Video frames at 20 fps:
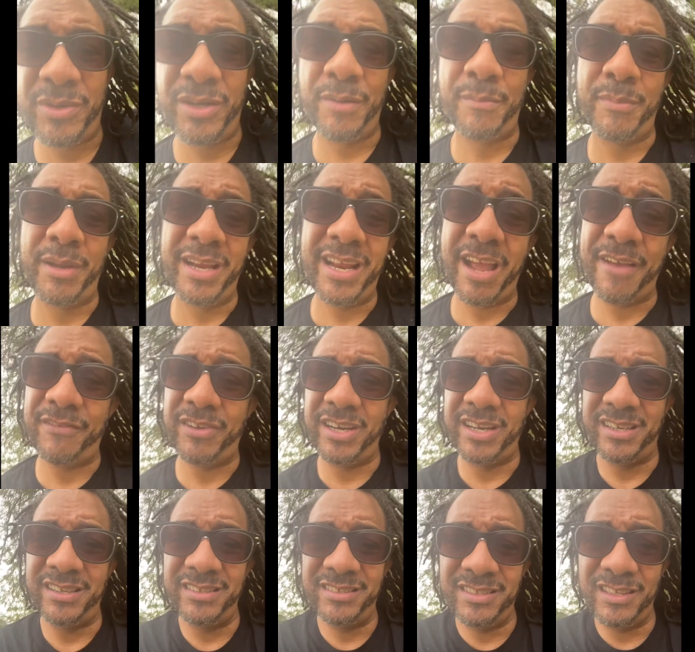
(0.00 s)
your
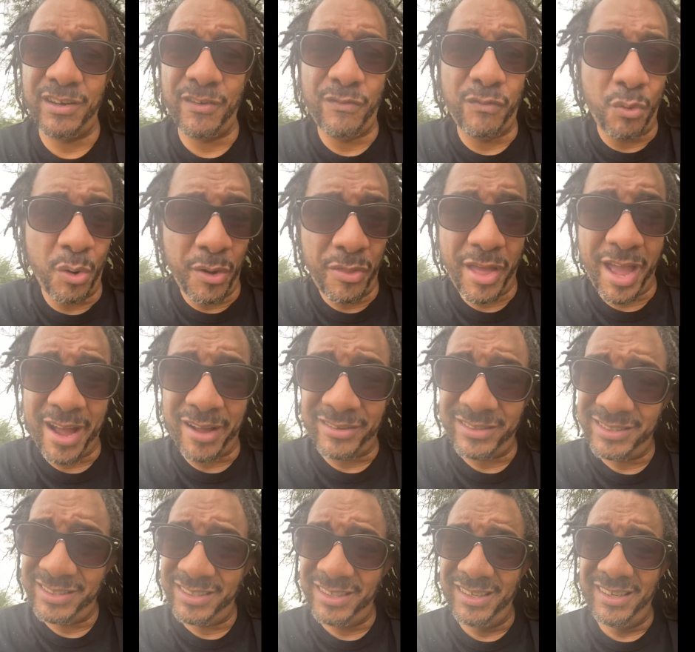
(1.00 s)
midheaven is in the 4th
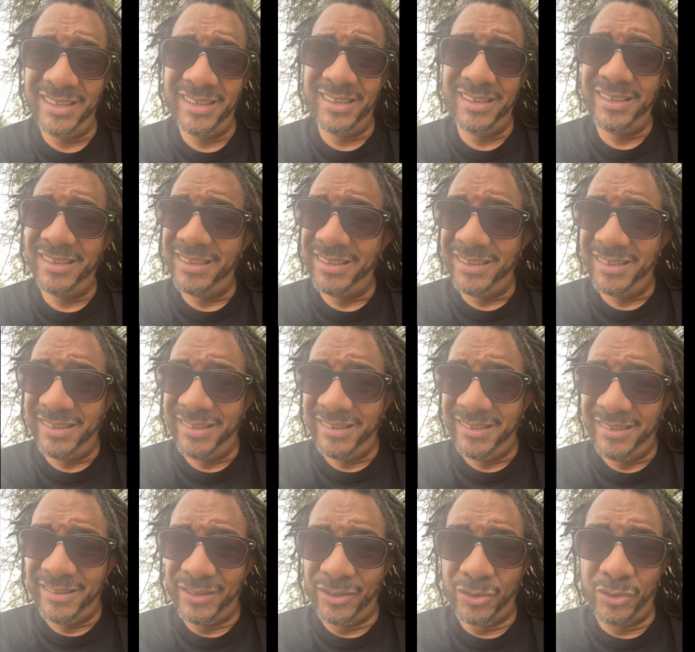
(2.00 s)
house,
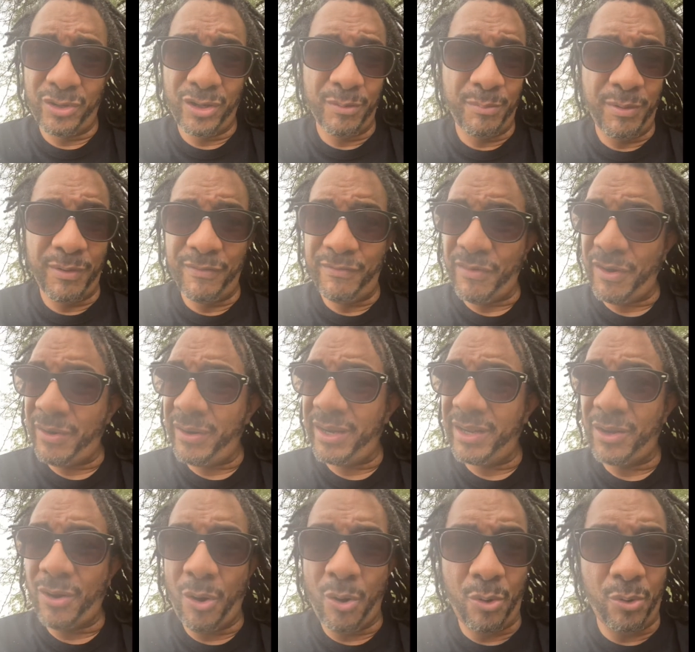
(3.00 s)
you could be
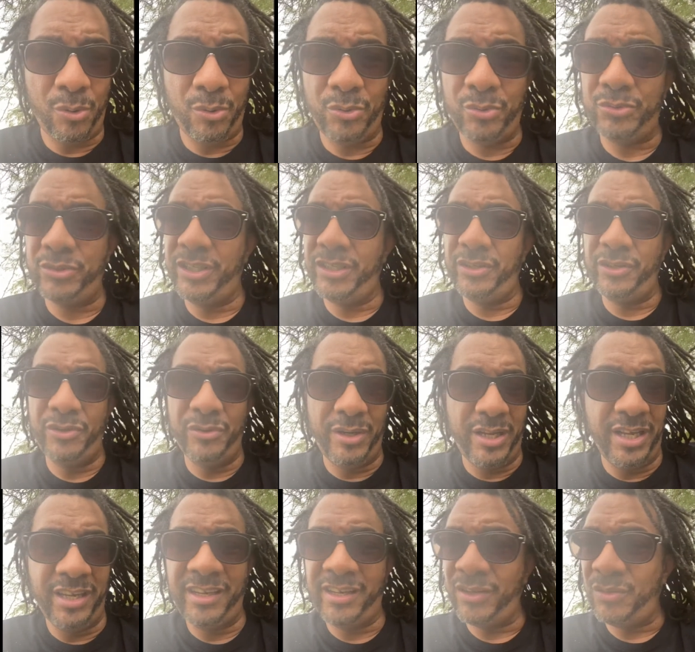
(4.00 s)
very cold and
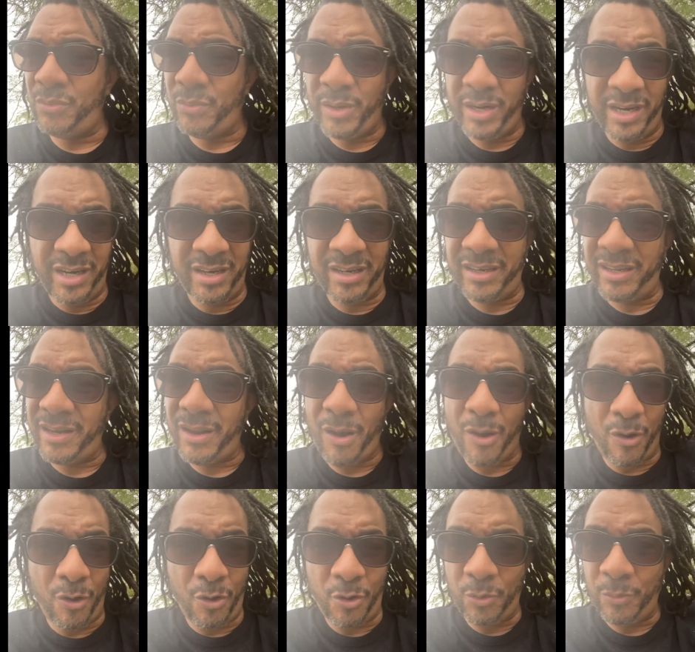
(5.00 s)
unique and weird at
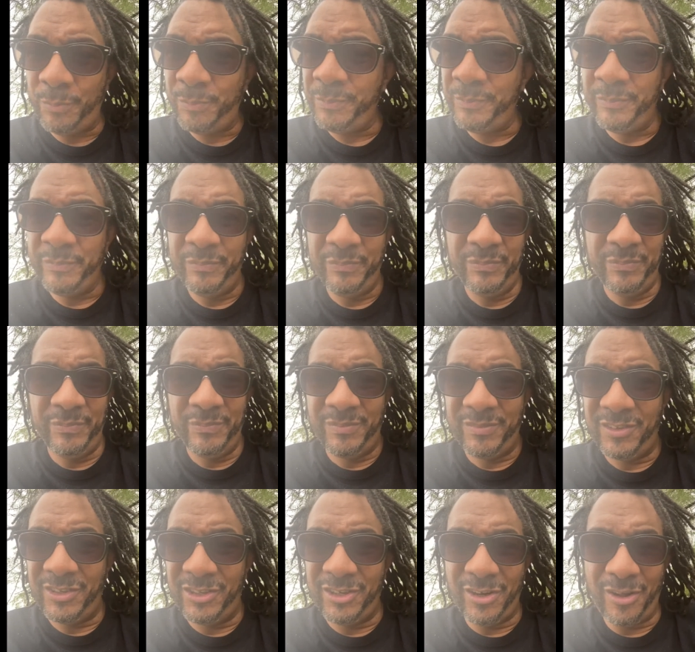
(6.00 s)
home.
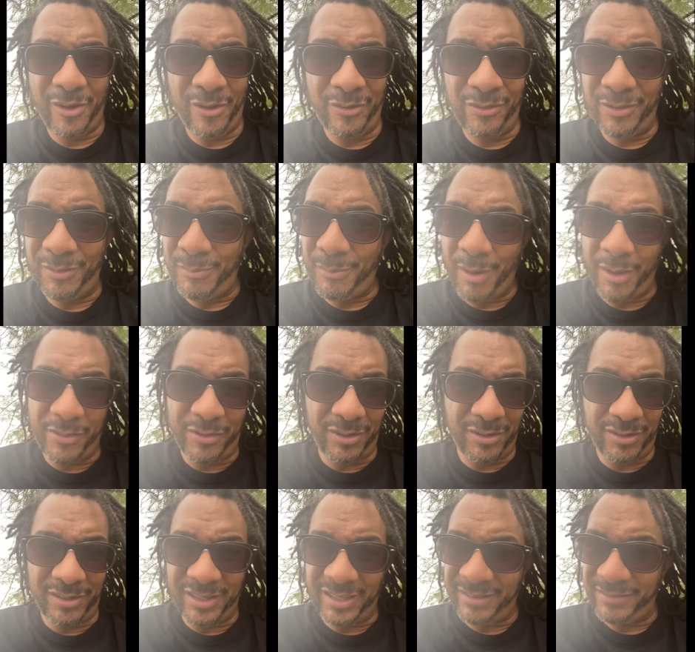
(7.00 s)
You know, the
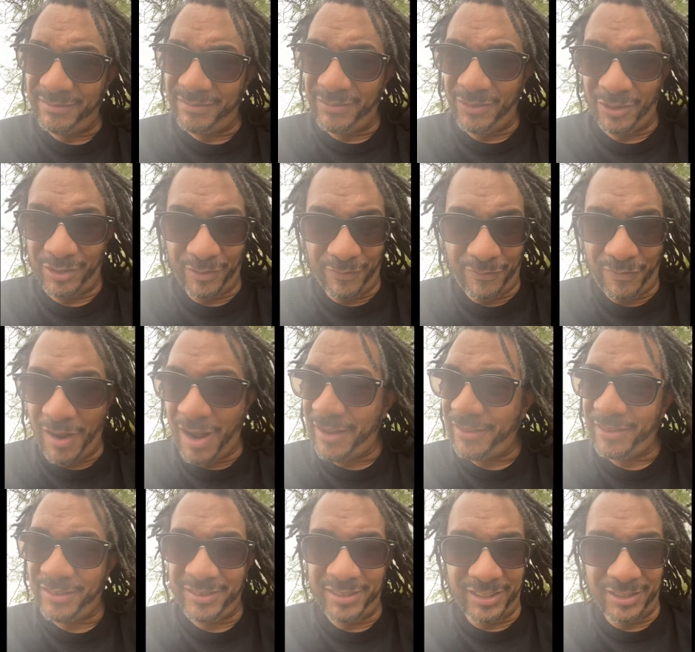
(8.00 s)
mother the
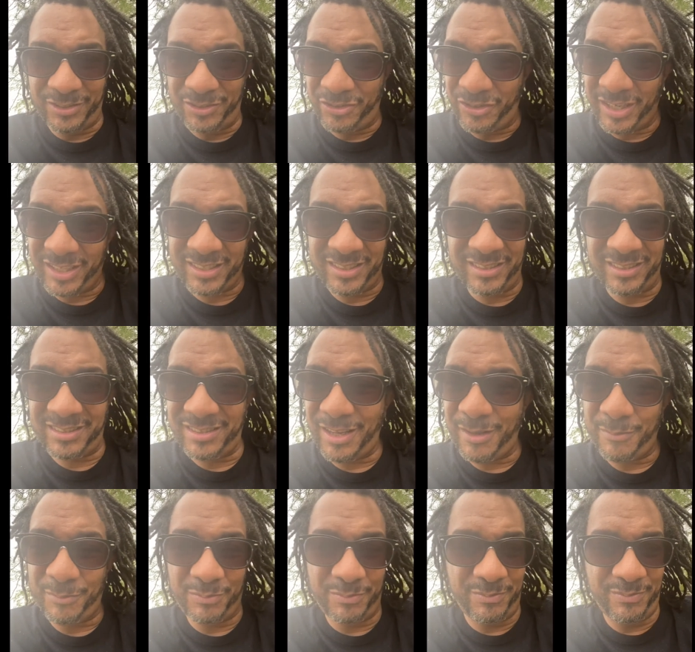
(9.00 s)
father that dresses
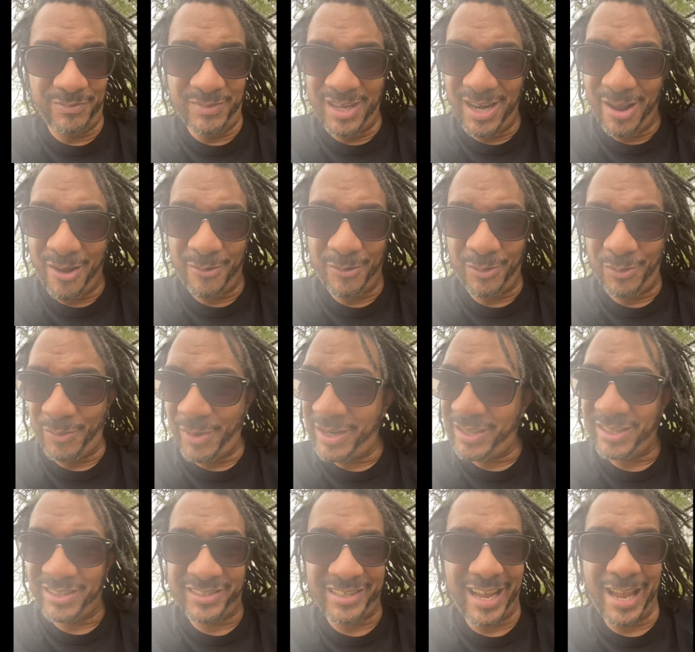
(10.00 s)
up, you know, will wear
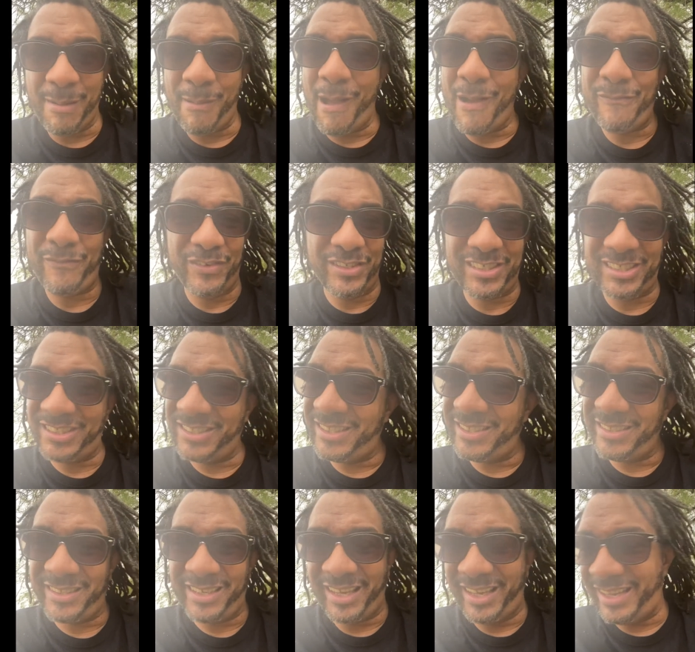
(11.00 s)
the same outfits as
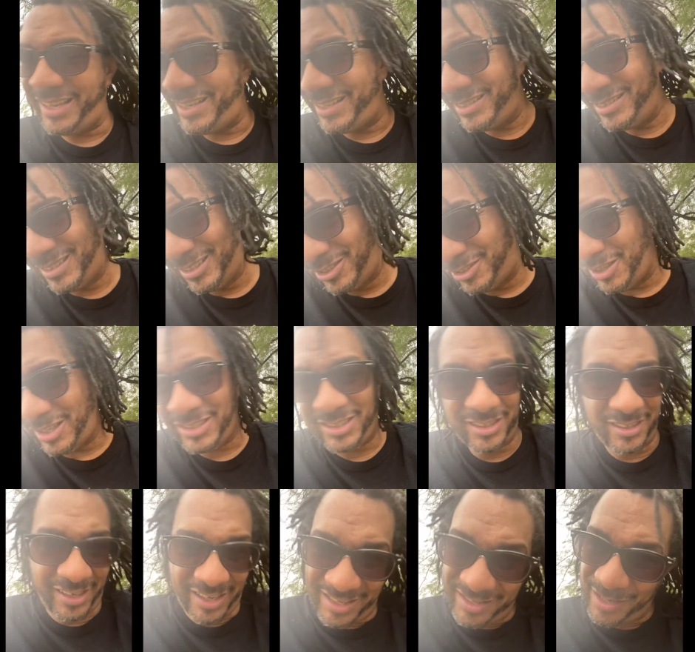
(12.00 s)
their kids, and dress
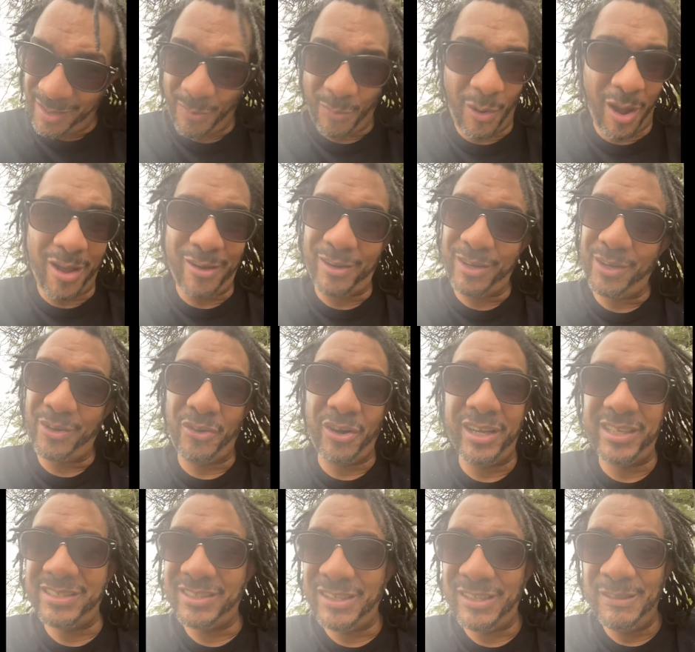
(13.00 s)
their kids up wild and
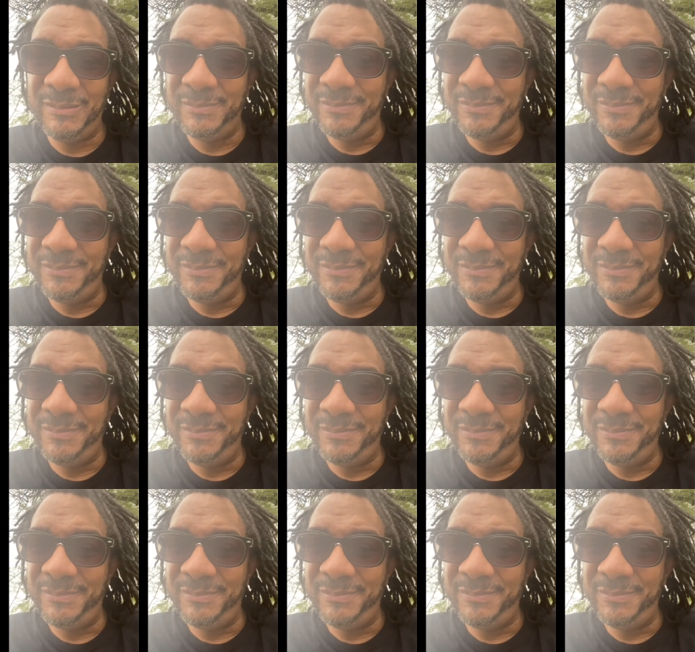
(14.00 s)
crazy.